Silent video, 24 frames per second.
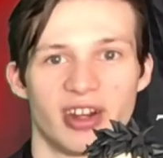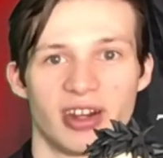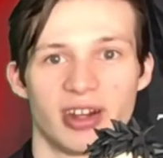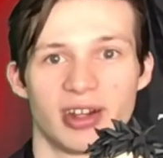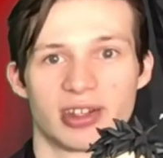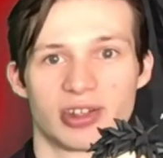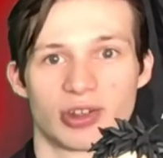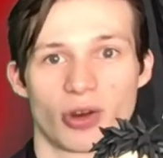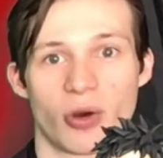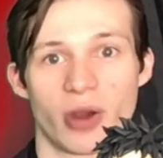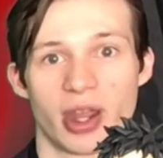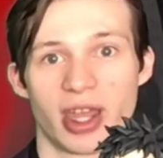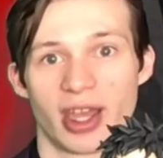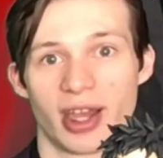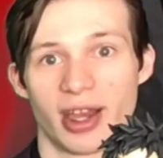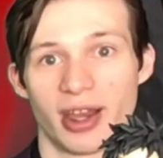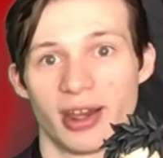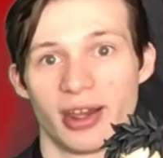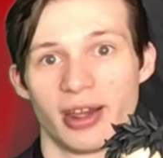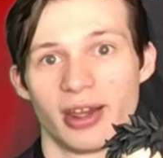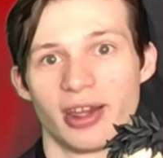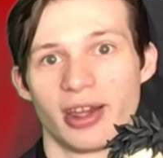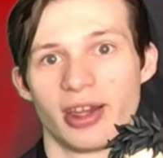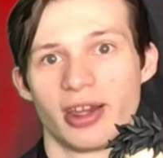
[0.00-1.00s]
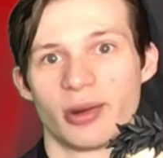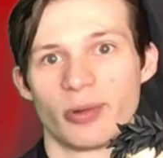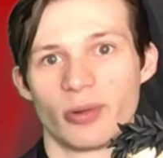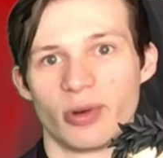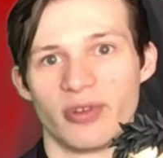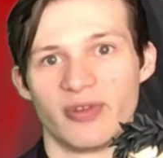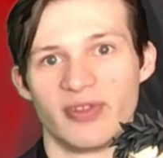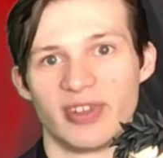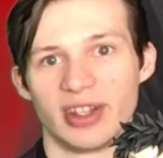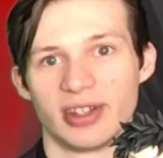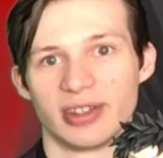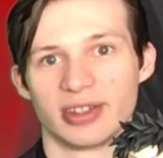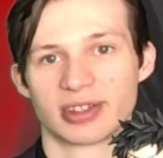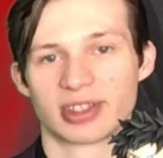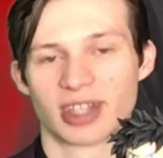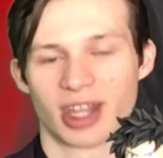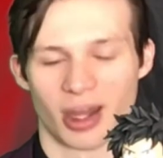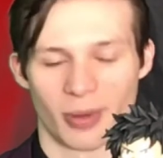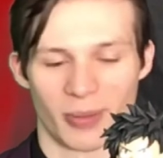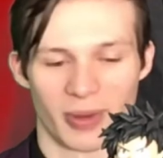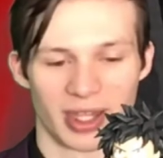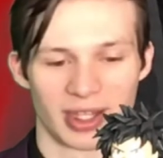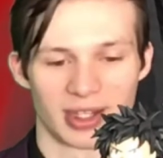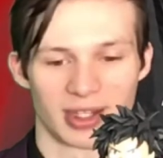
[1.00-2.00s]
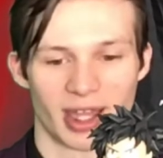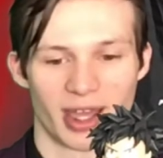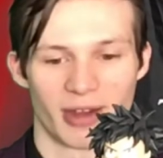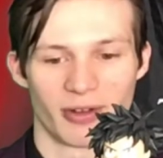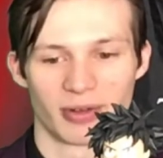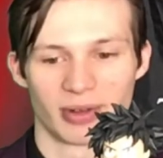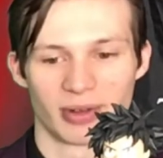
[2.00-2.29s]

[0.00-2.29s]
Toya reveal is coming, that would